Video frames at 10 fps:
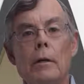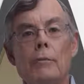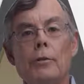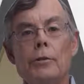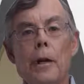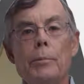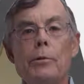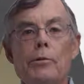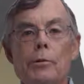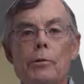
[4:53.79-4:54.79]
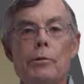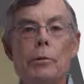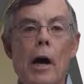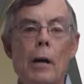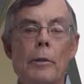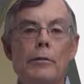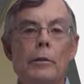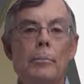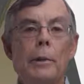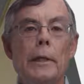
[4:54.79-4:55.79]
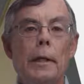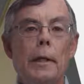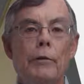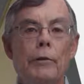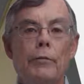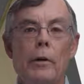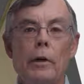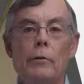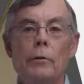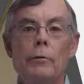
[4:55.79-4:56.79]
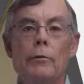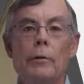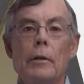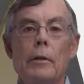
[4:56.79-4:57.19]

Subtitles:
For example, you should use comments at the beginning of your functions